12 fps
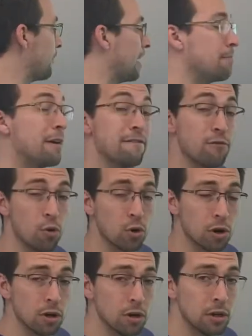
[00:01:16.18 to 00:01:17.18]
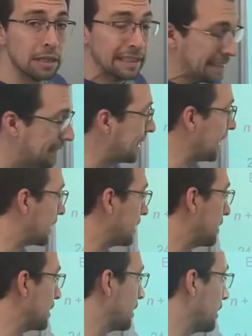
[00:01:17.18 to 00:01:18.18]
divided by 4,
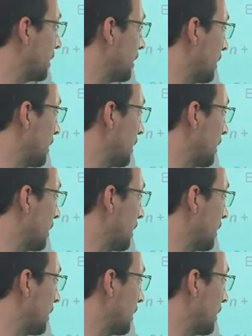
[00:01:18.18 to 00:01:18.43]
6.